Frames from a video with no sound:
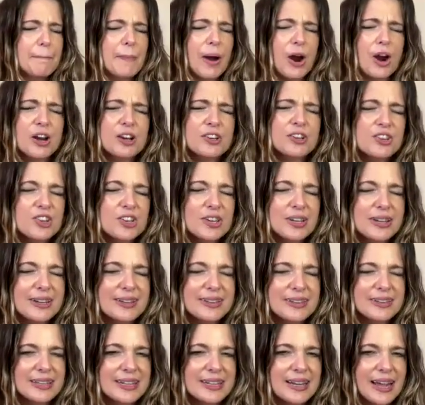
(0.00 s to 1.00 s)
March
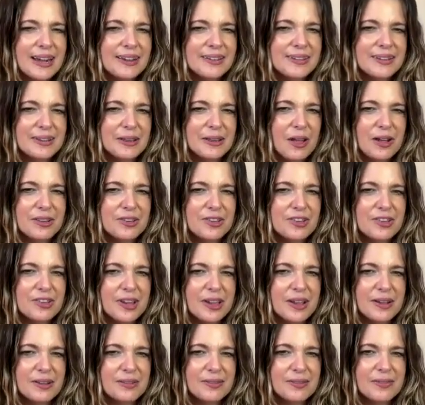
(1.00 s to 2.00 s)
is the next
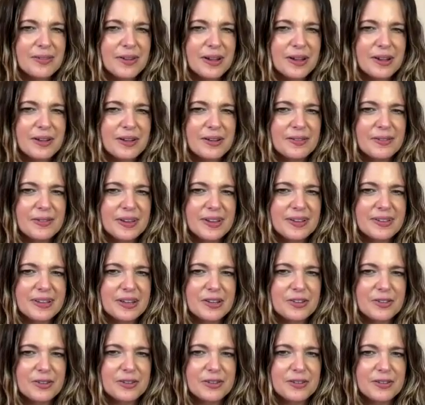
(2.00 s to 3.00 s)
launch of
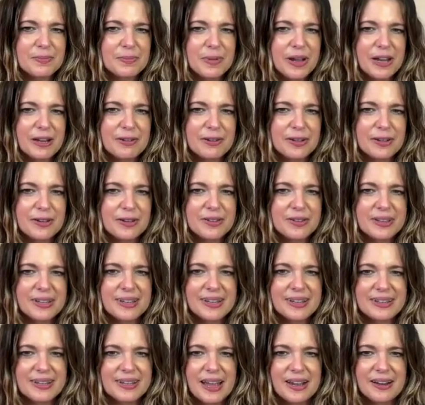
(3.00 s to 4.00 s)
Essentials of
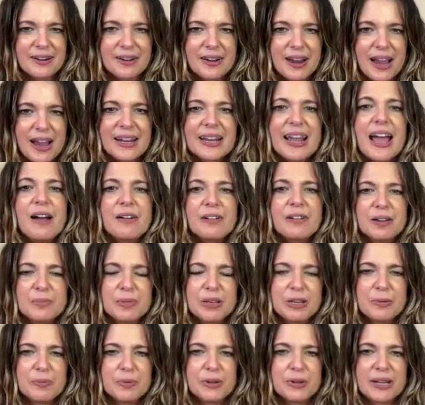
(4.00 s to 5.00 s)
Microdosing. Is that correct? How
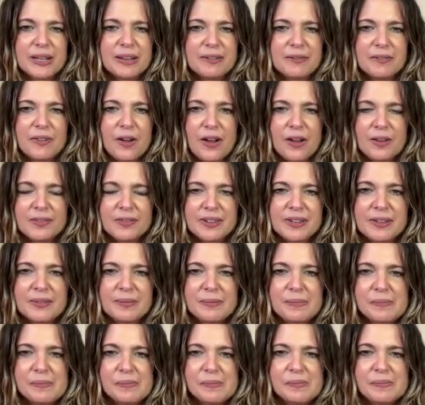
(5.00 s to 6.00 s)
can people get involved?
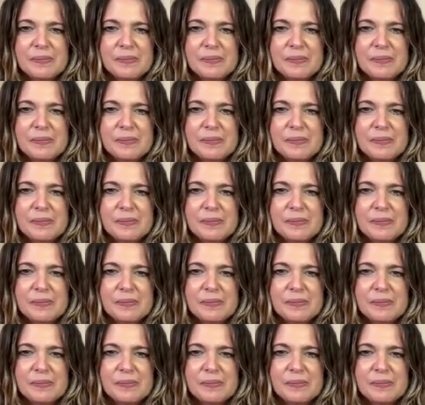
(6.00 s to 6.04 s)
